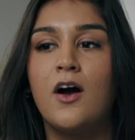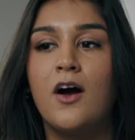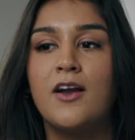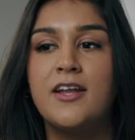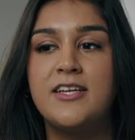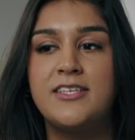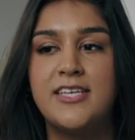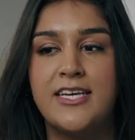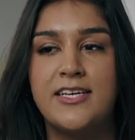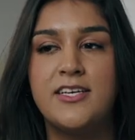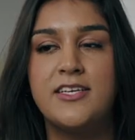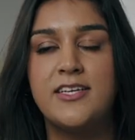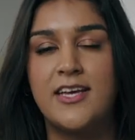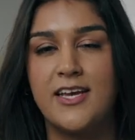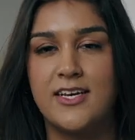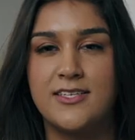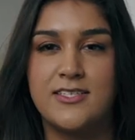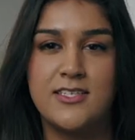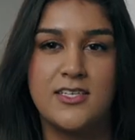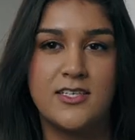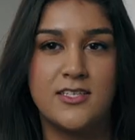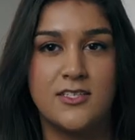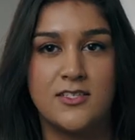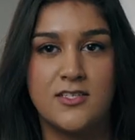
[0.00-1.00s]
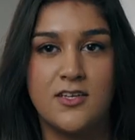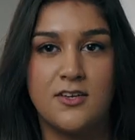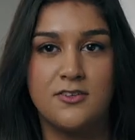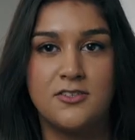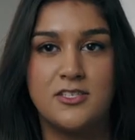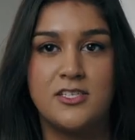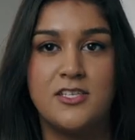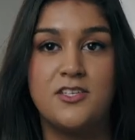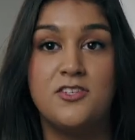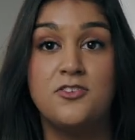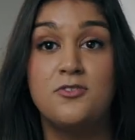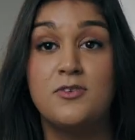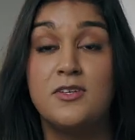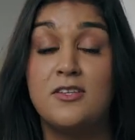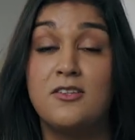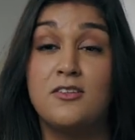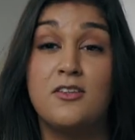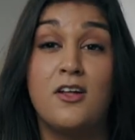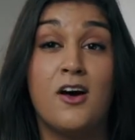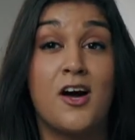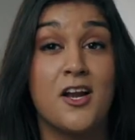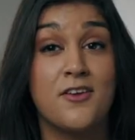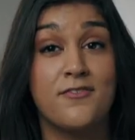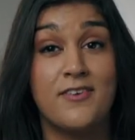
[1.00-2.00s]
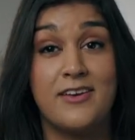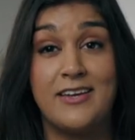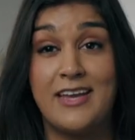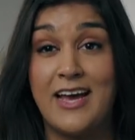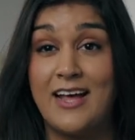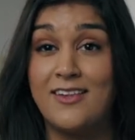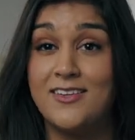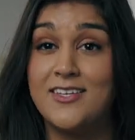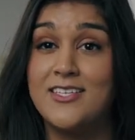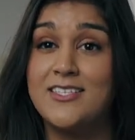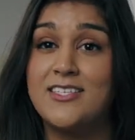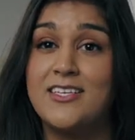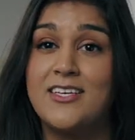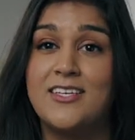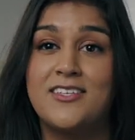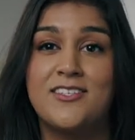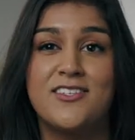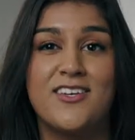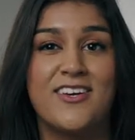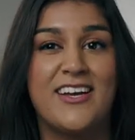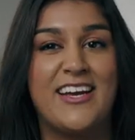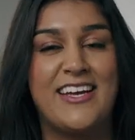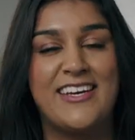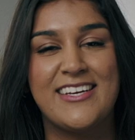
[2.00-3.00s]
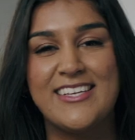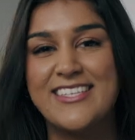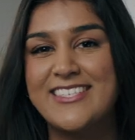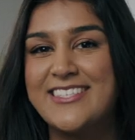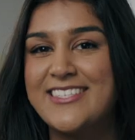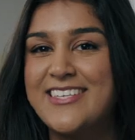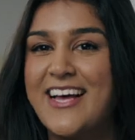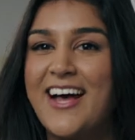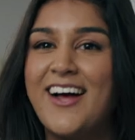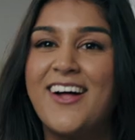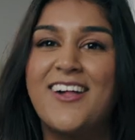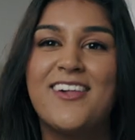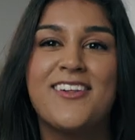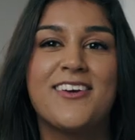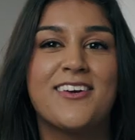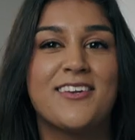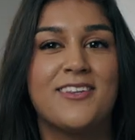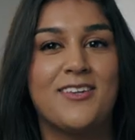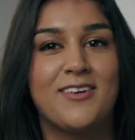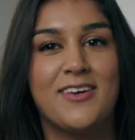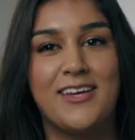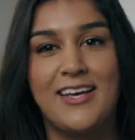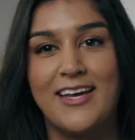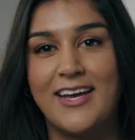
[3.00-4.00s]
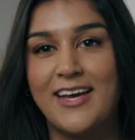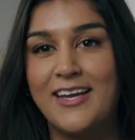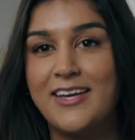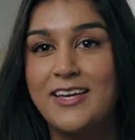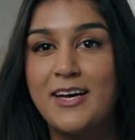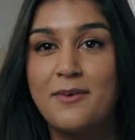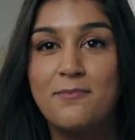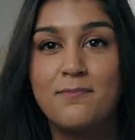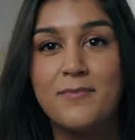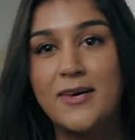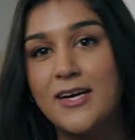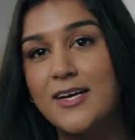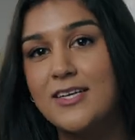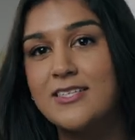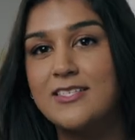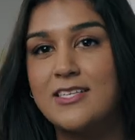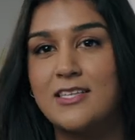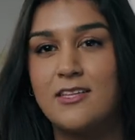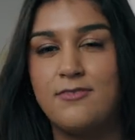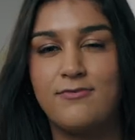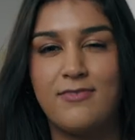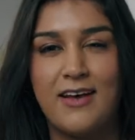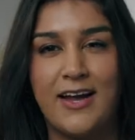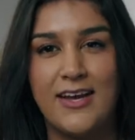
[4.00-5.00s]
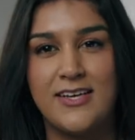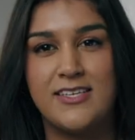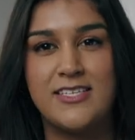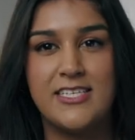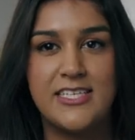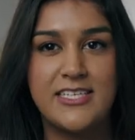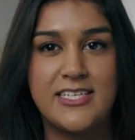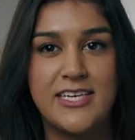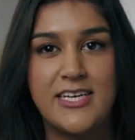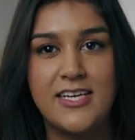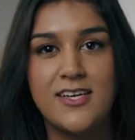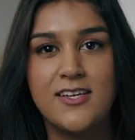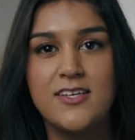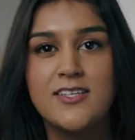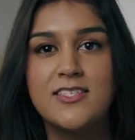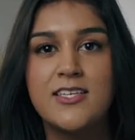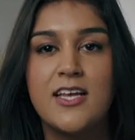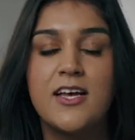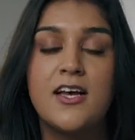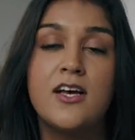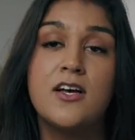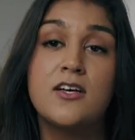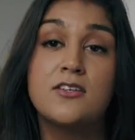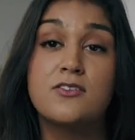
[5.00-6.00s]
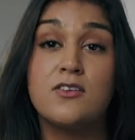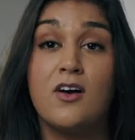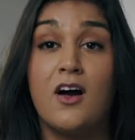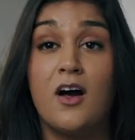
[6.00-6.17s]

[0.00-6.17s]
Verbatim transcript: On a day-to-day -day as a consultant, you do a lot of analysis, you're in Excel, you're looking at numbers and the fine details. So